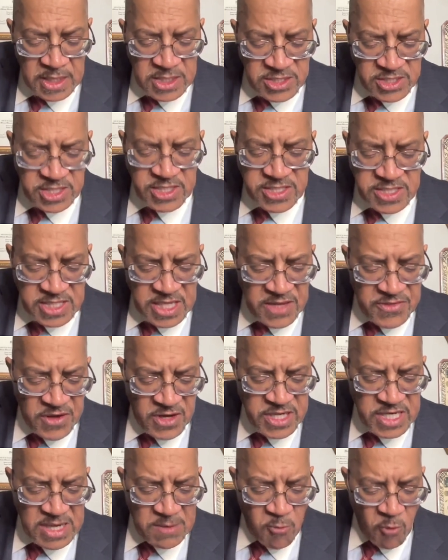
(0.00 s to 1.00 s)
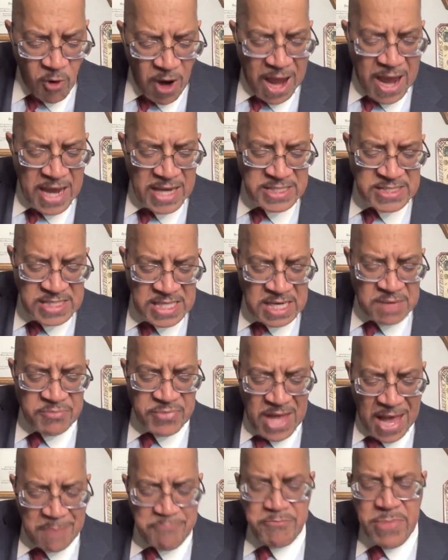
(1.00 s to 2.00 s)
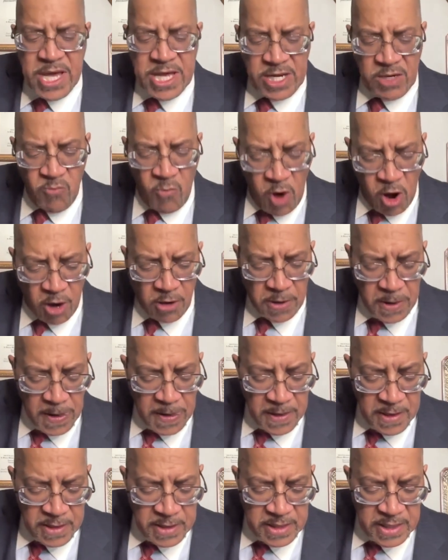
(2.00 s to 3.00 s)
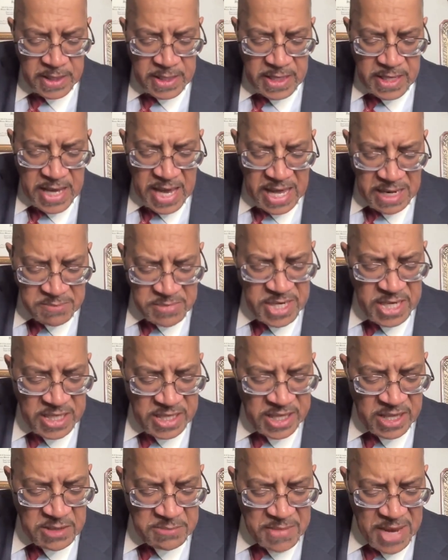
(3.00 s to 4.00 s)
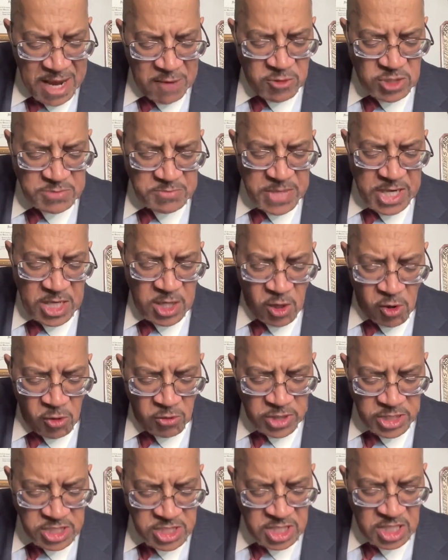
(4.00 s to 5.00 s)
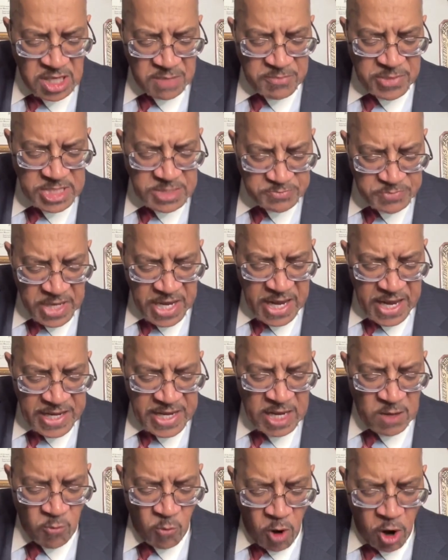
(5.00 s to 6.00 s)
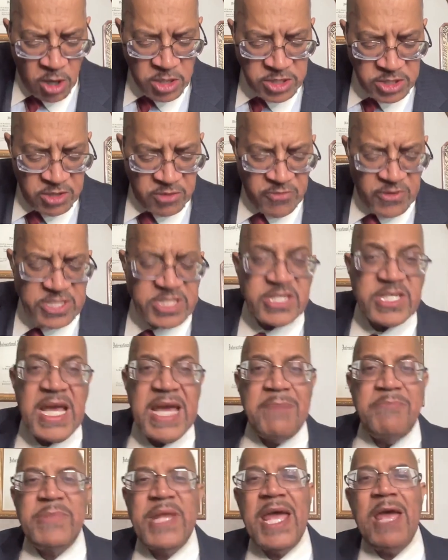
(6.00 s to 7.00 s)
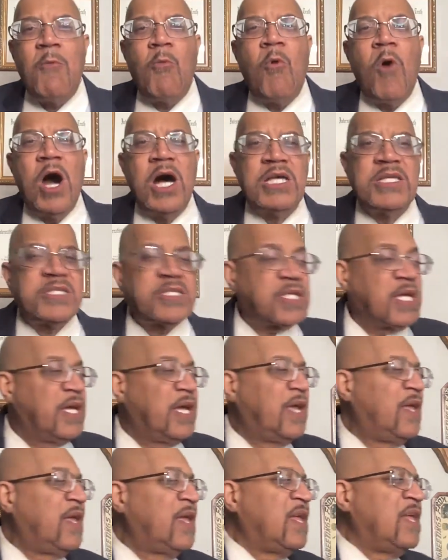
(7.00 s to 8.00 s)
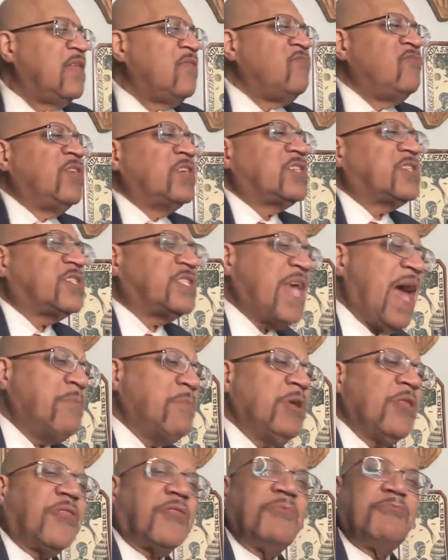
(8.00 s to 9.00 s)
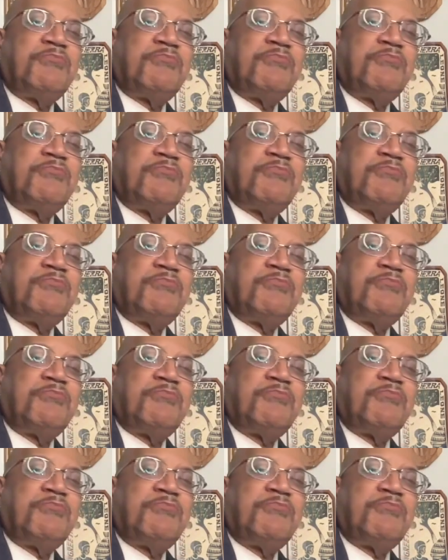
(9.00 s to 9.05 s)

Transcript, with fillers: Jesus saith unto him, Rise, take up thy bed and walk. And immediately the man was made whole and took up his bed and walked, and on the same day was the Sabbath.